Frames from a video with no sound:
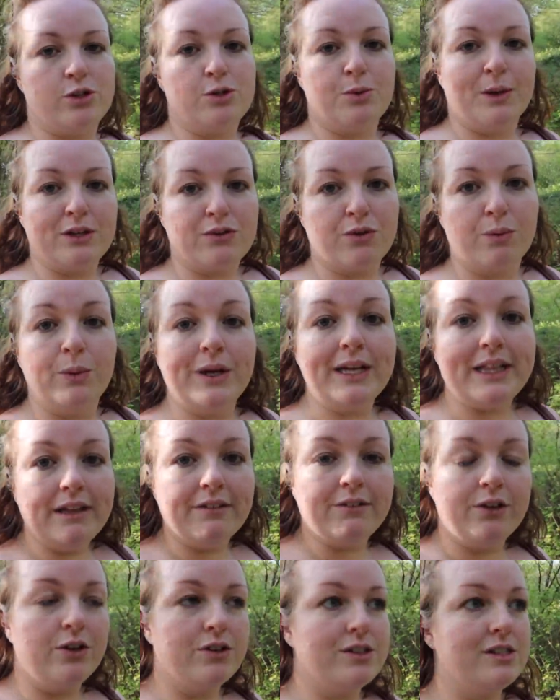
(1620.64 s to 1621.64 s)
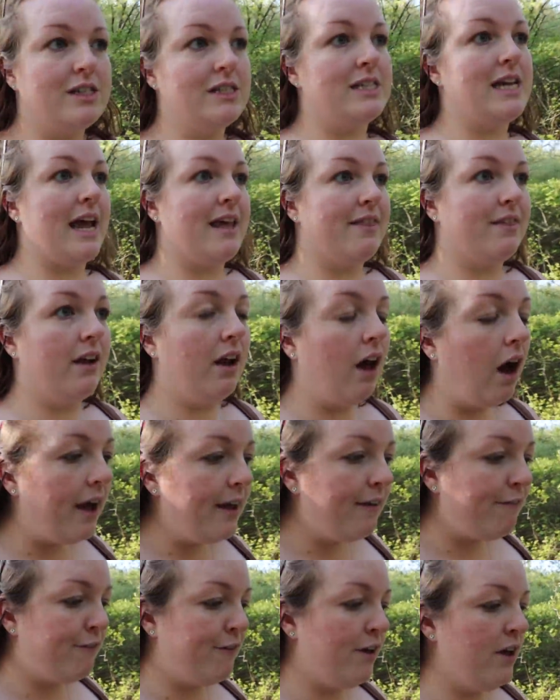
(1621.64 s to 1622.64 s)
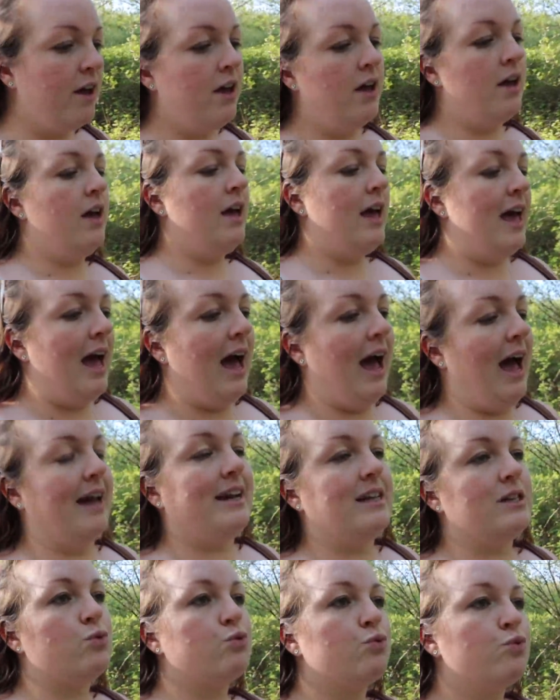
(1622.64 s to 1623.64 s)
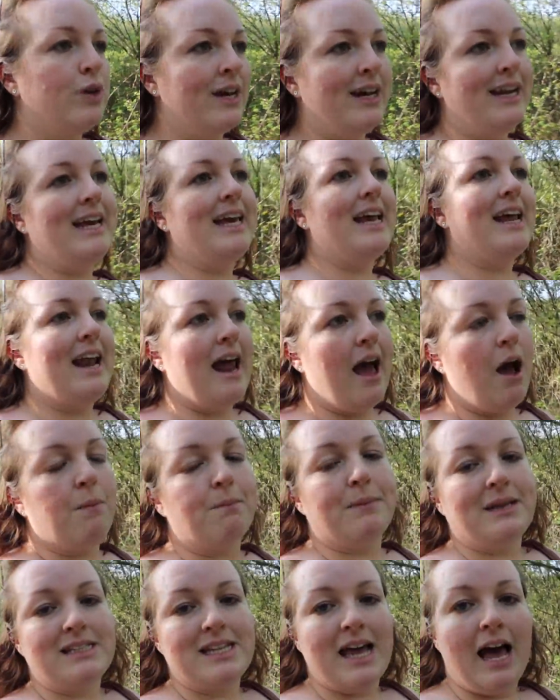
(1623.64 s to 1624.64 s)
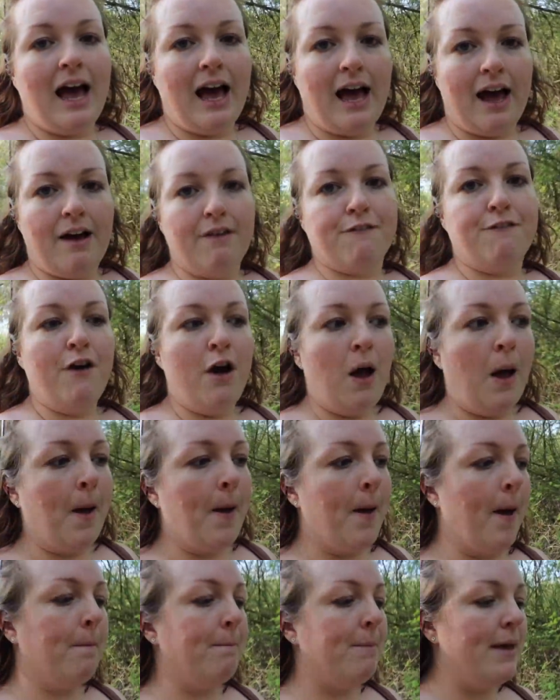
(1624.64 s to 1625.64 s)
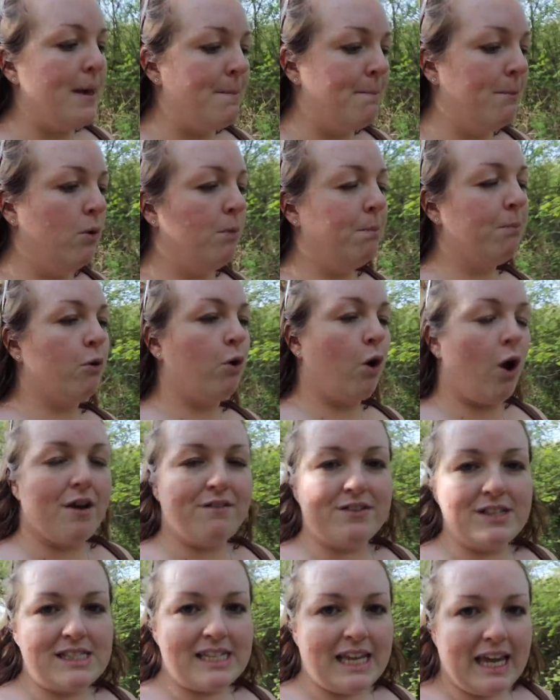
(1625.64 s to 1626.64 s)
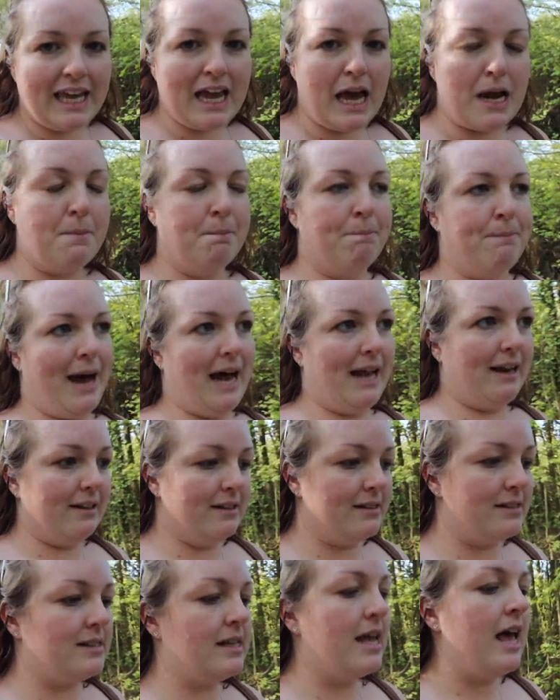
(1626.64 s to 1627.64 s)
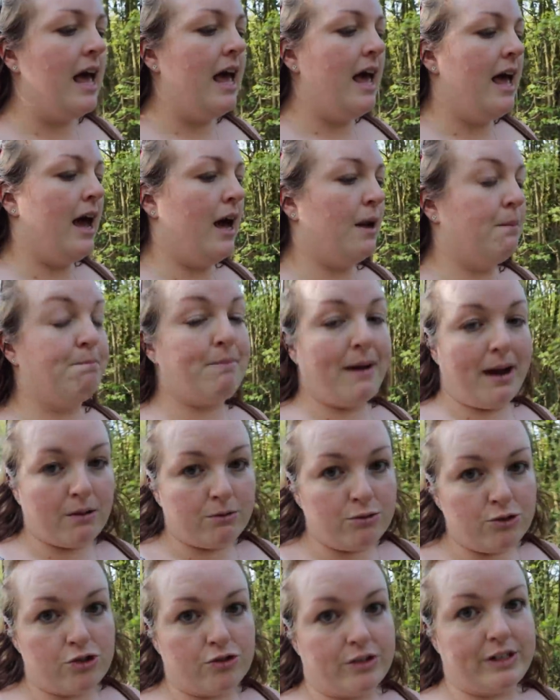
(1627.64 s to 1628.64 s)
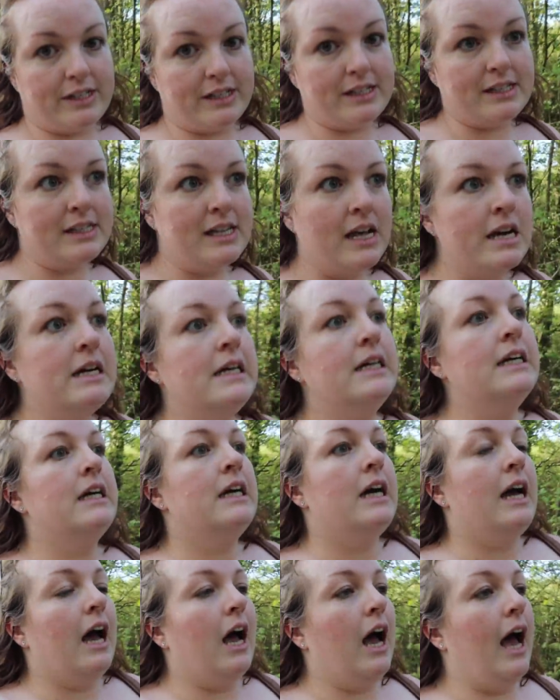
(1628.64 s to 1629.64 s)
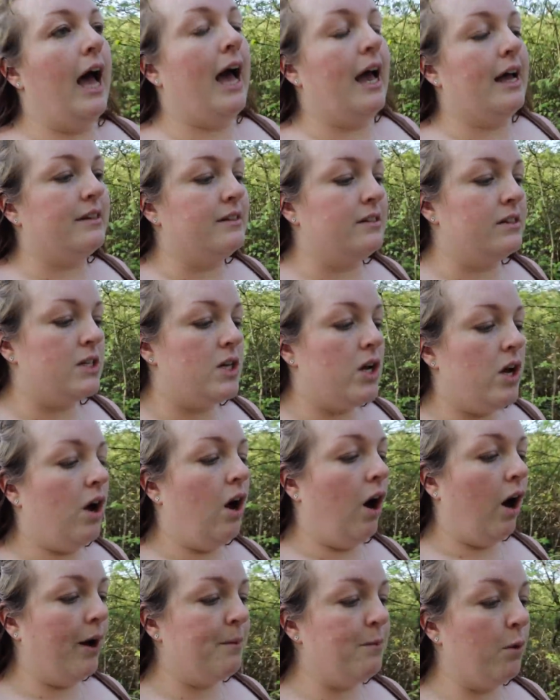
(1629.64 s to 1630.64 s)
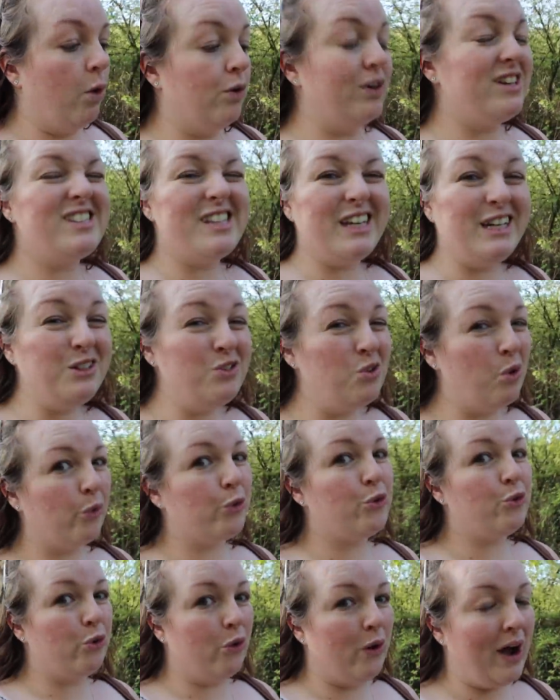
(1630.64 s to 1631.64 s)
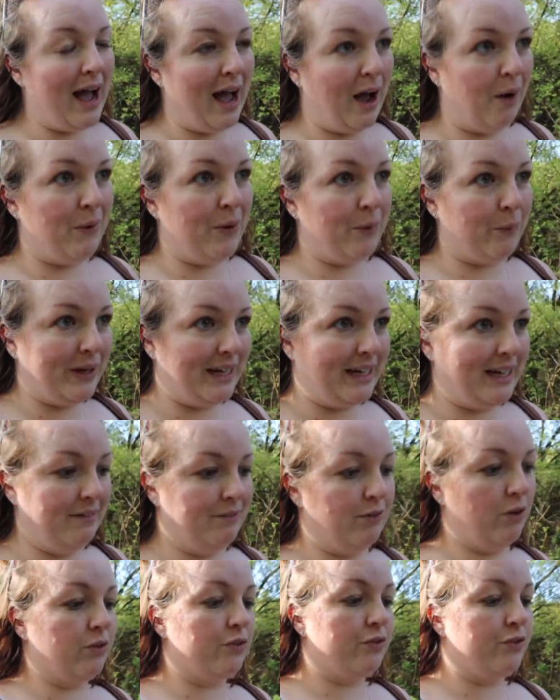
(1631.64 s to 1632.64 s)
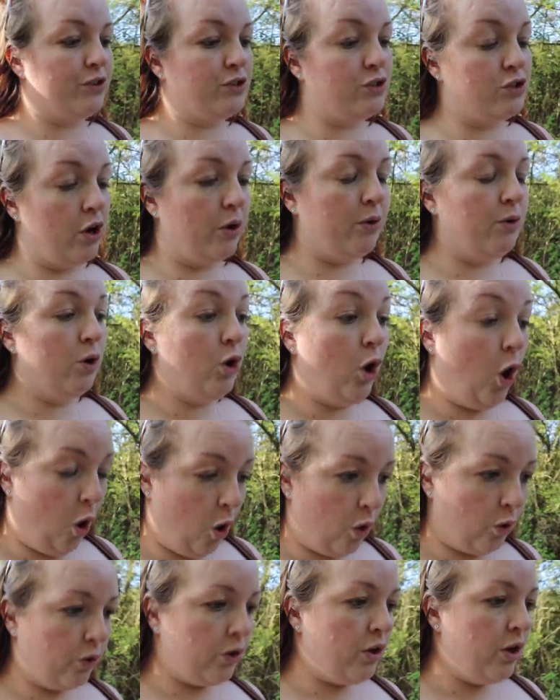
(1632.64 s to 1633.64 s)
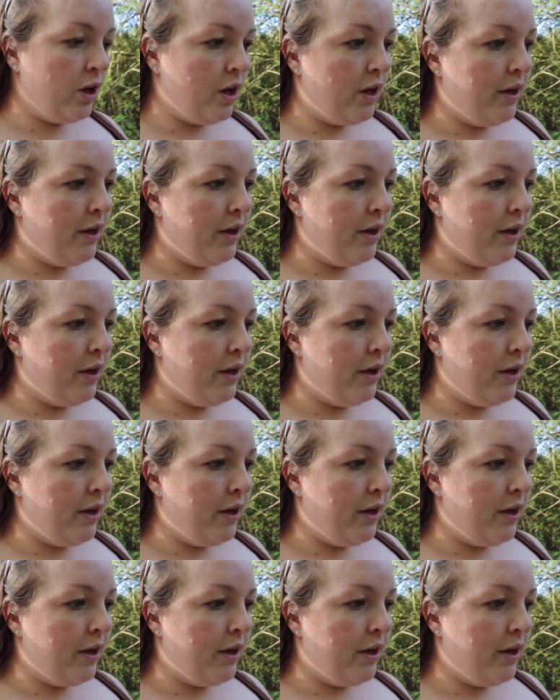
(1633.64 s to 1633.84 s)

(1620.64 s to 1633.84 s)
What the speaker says: switch from weekly vlogs to day in the life, and it's really allowed me to have a bit more privacy and balance and boundaries. And I'm honestly not sure how I weekly vlogged for so long,